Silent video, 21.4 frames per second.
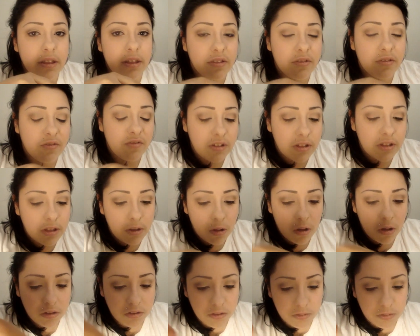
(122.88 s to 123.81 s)
it's really
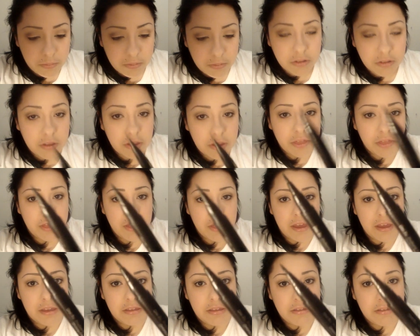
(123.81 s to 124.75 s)
awesome. It looks like
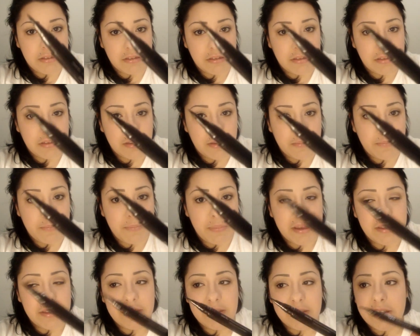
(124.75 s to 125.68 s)
this.
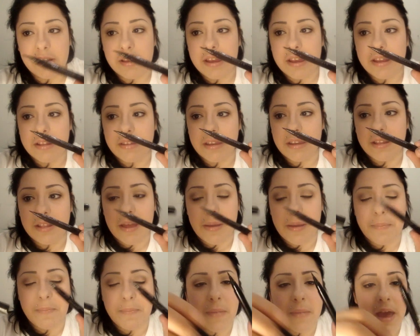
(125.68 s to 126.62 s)
Basically, it's like
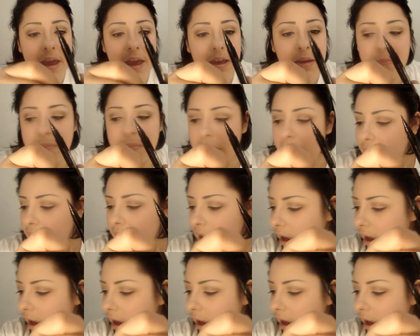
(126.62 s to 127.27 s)
that MAC pen